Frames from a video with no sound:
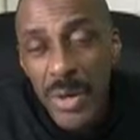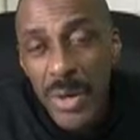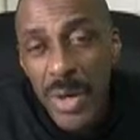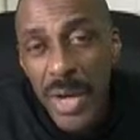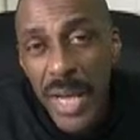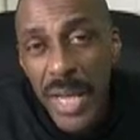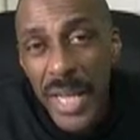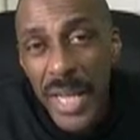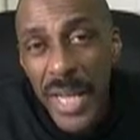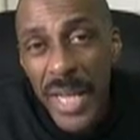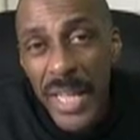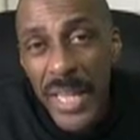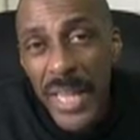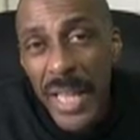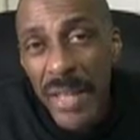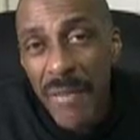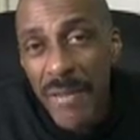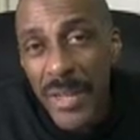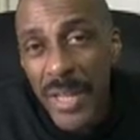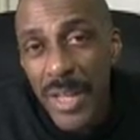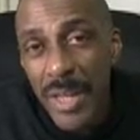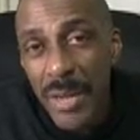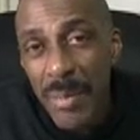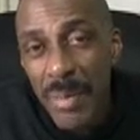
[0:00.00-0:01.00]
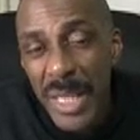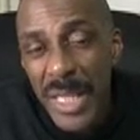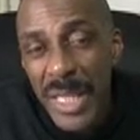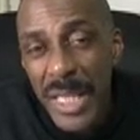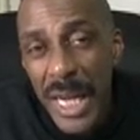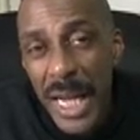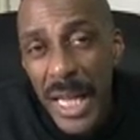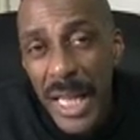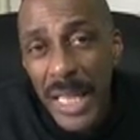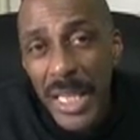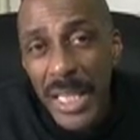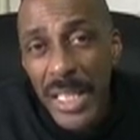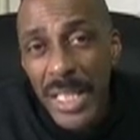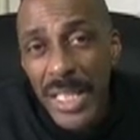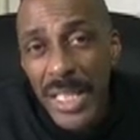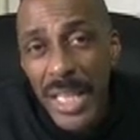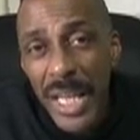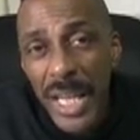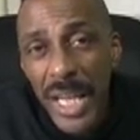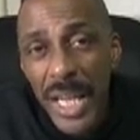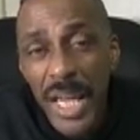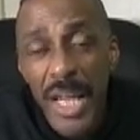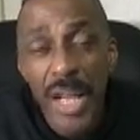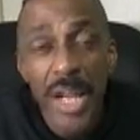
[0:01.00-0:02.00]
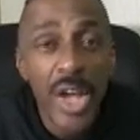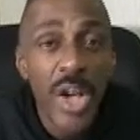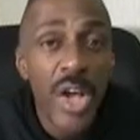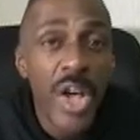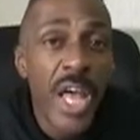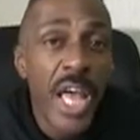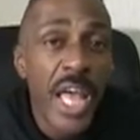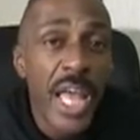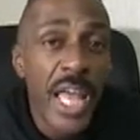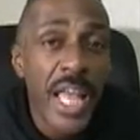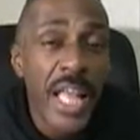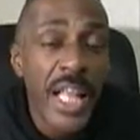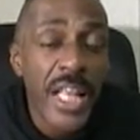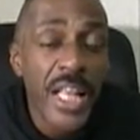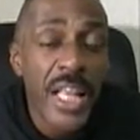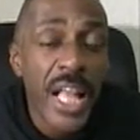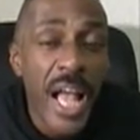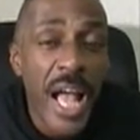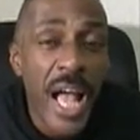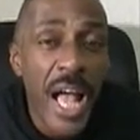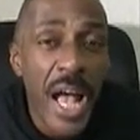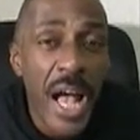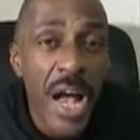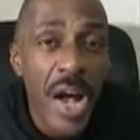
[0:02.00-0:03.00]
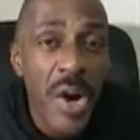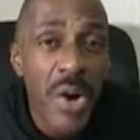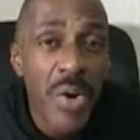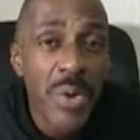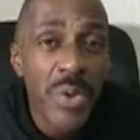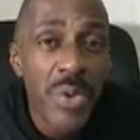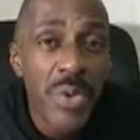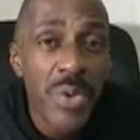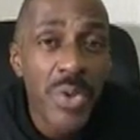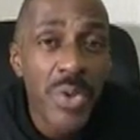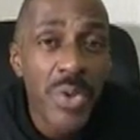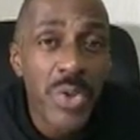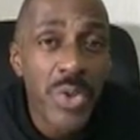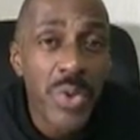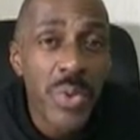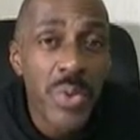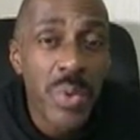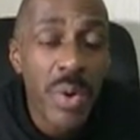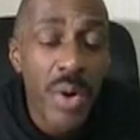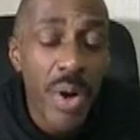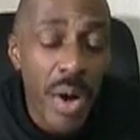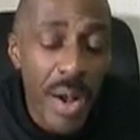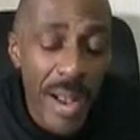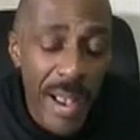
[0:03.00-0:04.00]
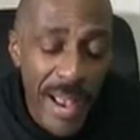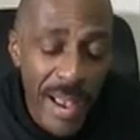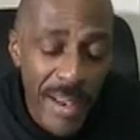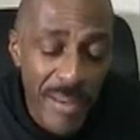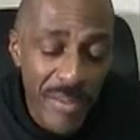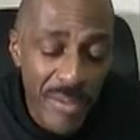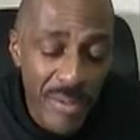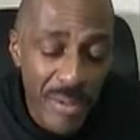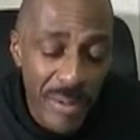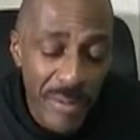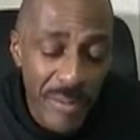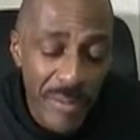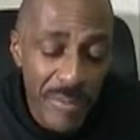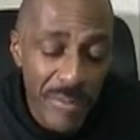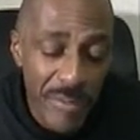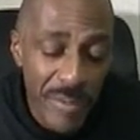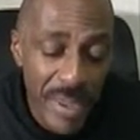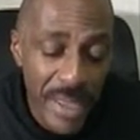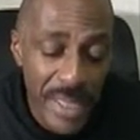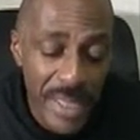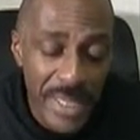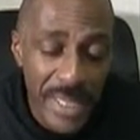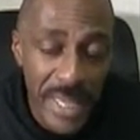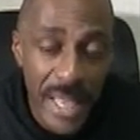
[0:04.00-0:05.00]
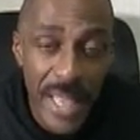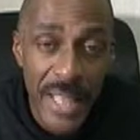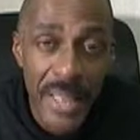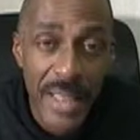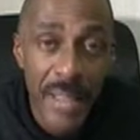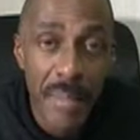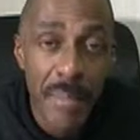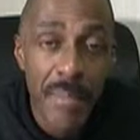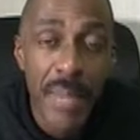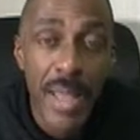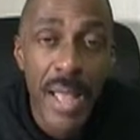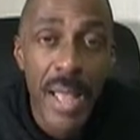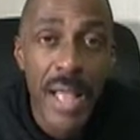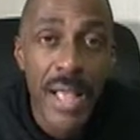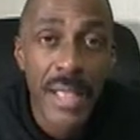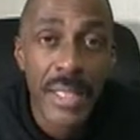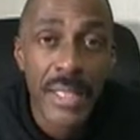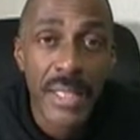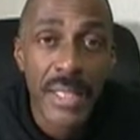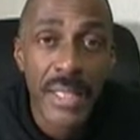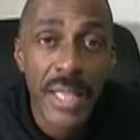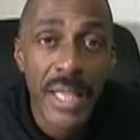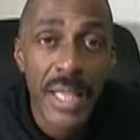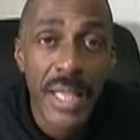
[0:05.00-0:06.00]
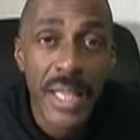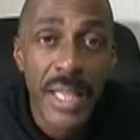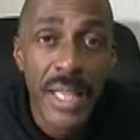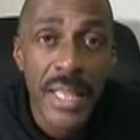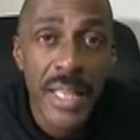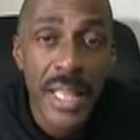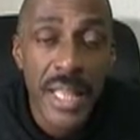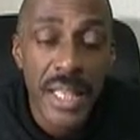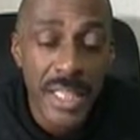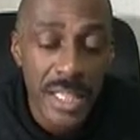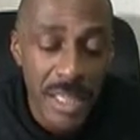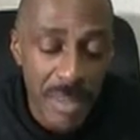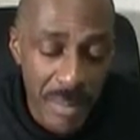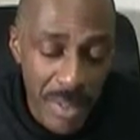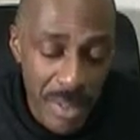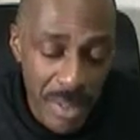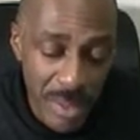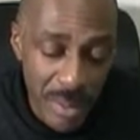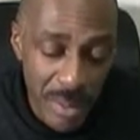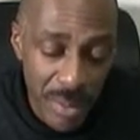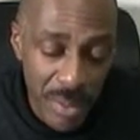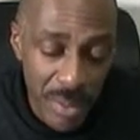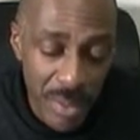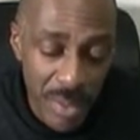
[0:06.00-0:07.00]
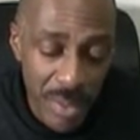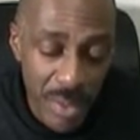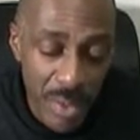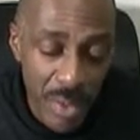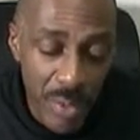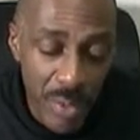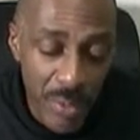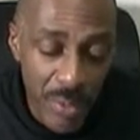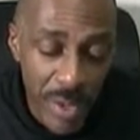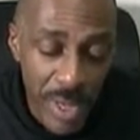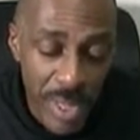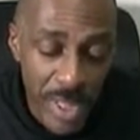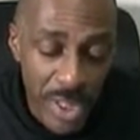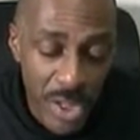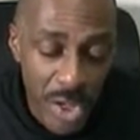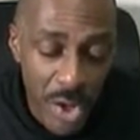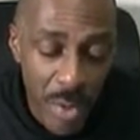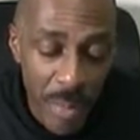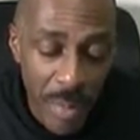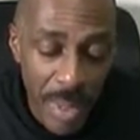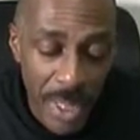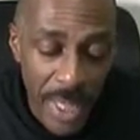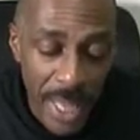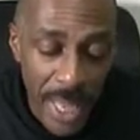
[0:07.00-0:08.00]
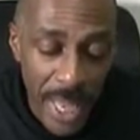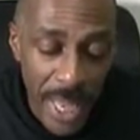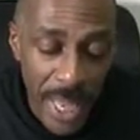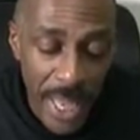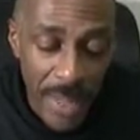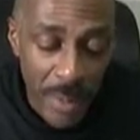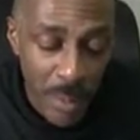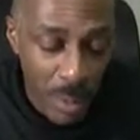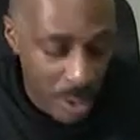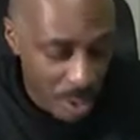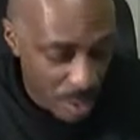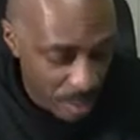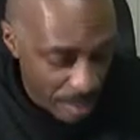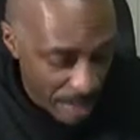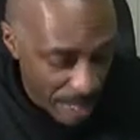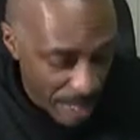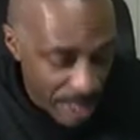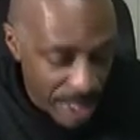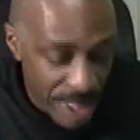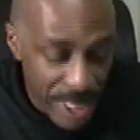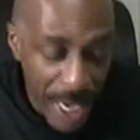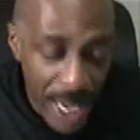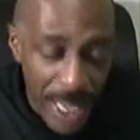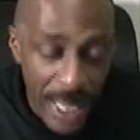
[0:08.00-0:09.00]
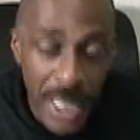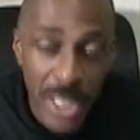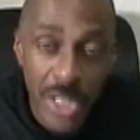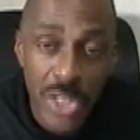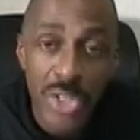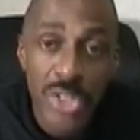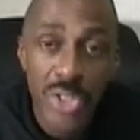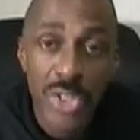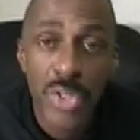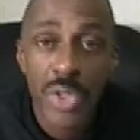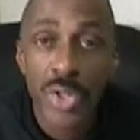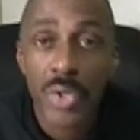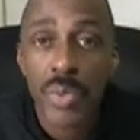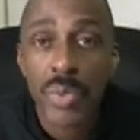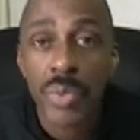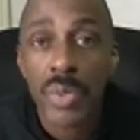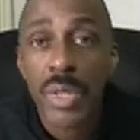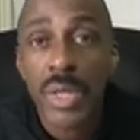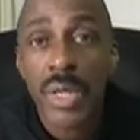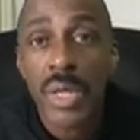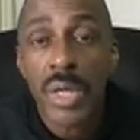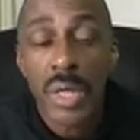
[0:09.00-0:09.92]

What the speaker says: So again, I think you're going to be challenged here in how you have done things in the past. There's going to be some new things coming in which may challenge you